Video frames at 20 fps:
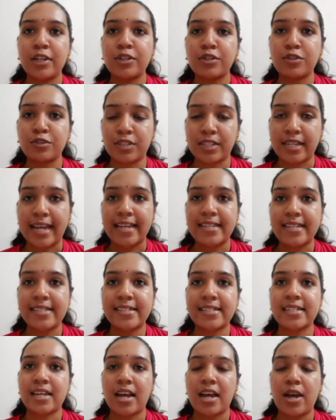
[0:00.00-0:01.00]
To
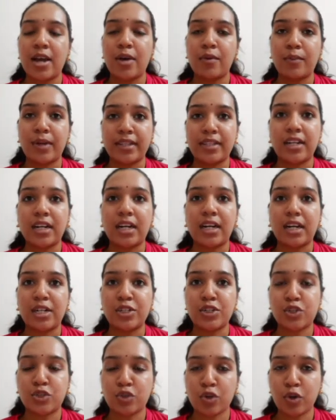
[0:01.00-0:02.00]
test whether a
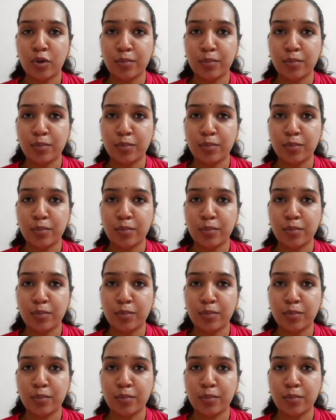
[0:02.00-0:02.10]
soap